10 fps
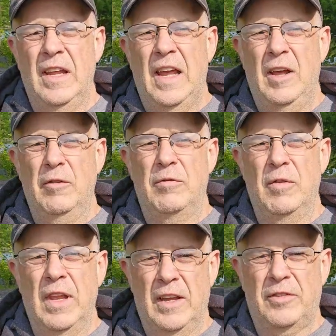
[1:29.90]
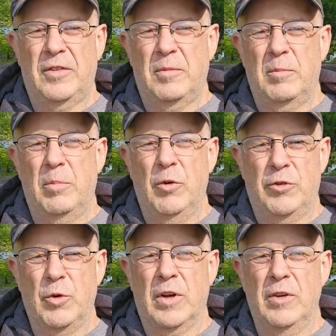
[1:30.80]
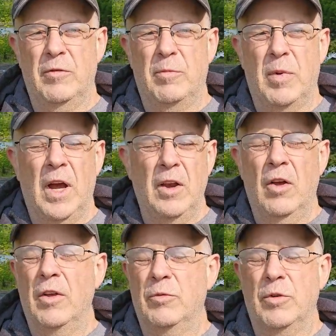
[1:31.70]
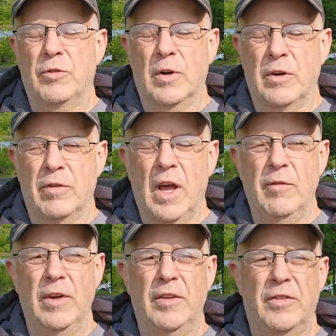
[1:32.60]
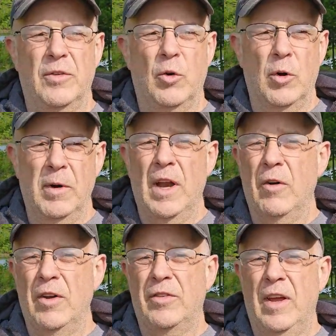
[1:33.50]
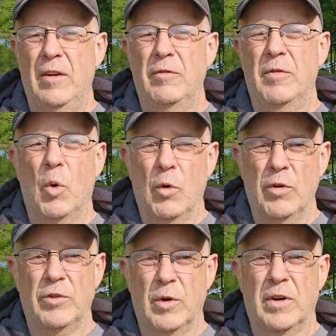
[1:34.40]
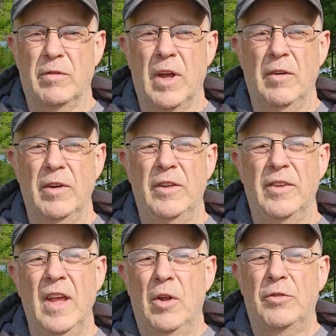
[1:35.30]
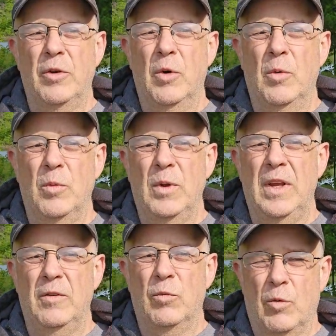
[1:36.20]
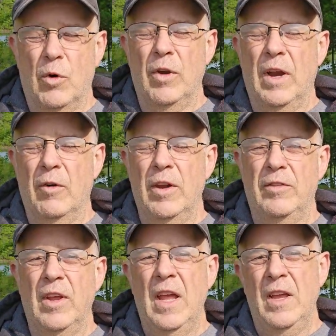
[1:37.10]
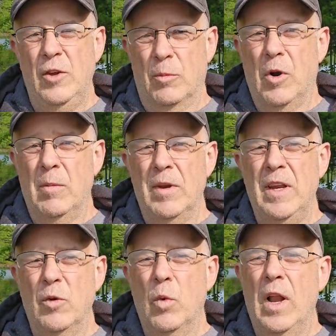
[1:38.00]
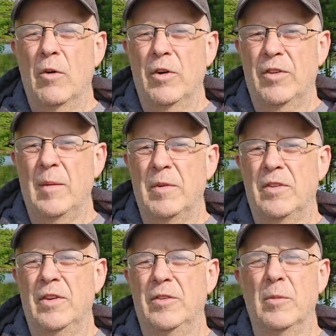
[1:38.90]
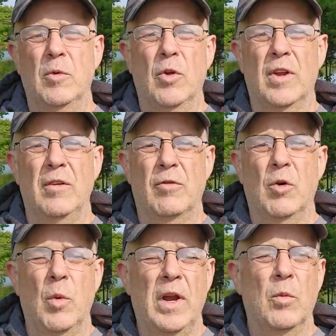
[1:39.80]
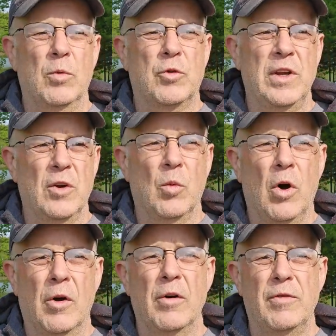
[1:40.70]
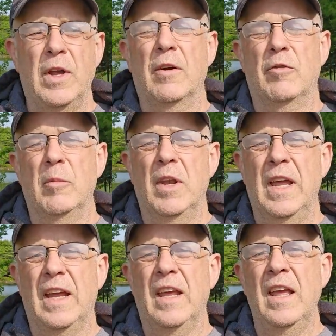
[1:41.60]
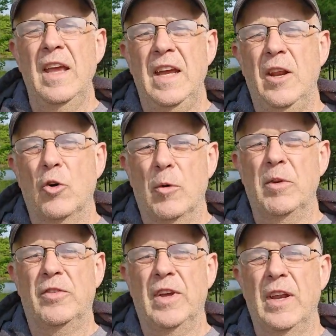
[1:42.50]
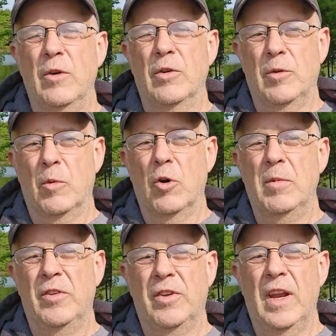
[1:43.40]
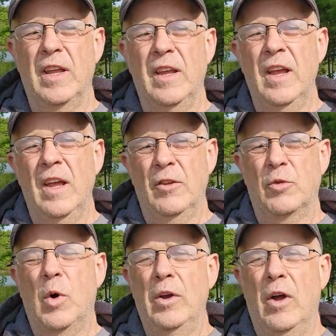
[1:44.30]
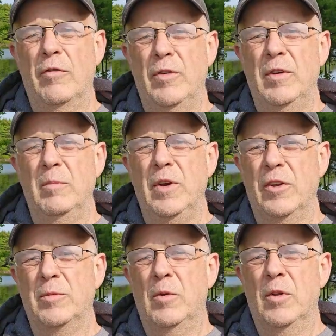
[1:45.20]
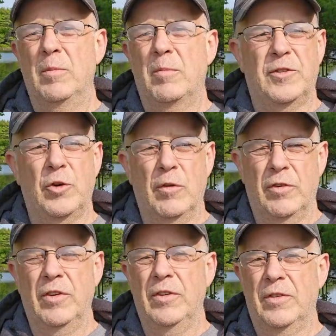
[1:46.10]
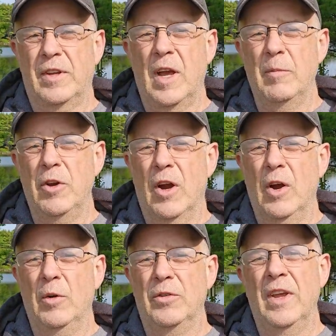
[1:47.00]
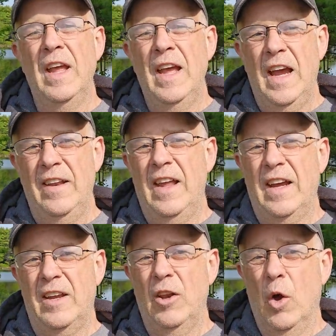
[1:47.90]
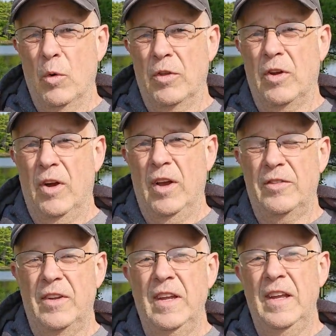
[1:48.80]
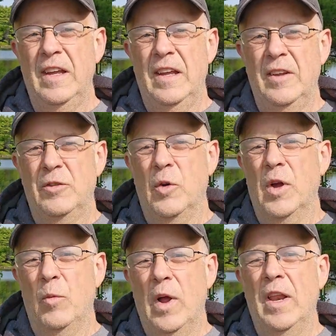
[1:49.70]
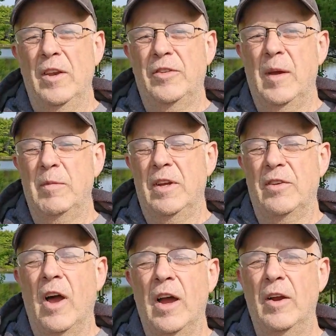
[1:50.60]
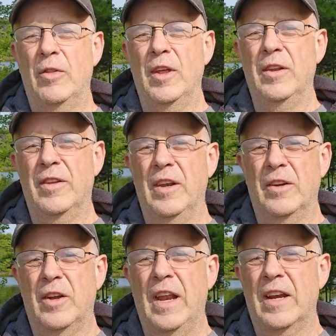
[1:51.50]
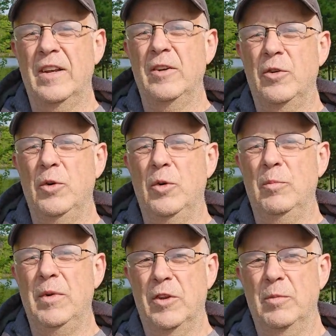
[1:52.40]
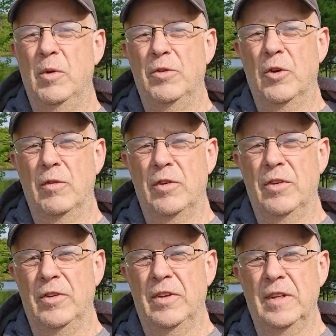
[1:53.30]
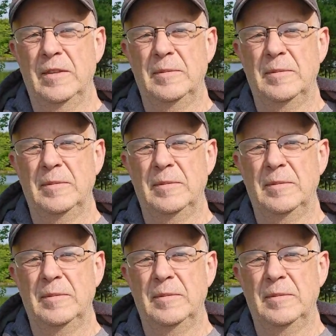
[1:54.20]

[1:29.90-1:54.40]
have less restrictive bylaws, restrictive covenants. Urban areas have more restrictive covenants, but also in rural areas, you'll probably need a well or a septic system or looking for a way to treat your water if you get it from a lake. In an urban setting or a suburban setting, there's quite often municipal services to come to your house, and that can lower the cost. So a well and a septic is higher than connecting to municipal services.